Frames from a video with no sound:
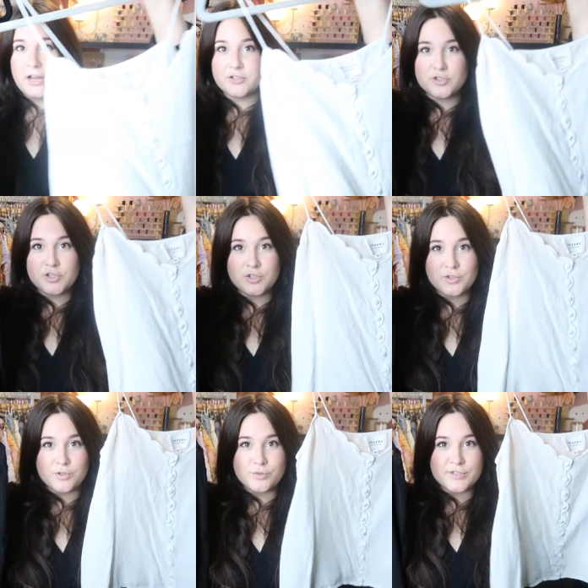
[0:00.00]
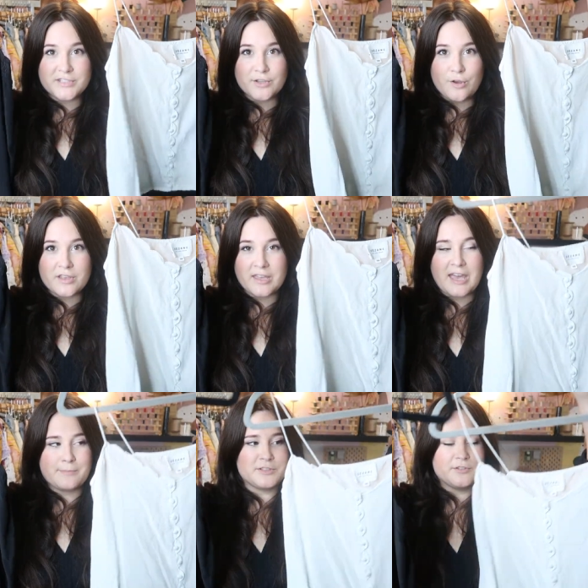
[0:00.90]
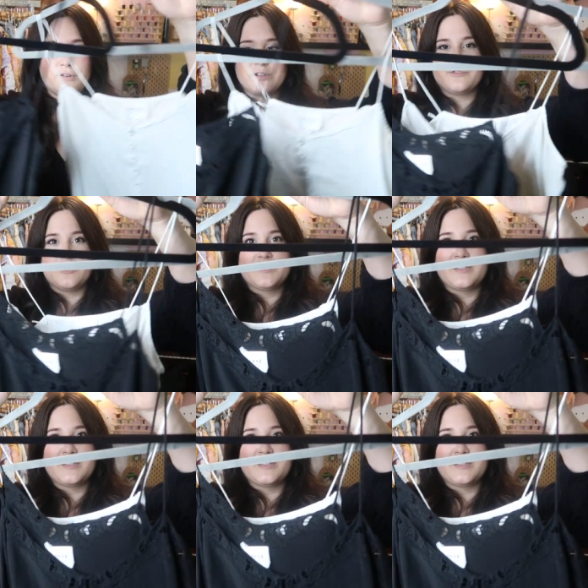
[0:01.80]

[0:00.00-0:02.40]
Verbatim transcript: got two silk camisoles from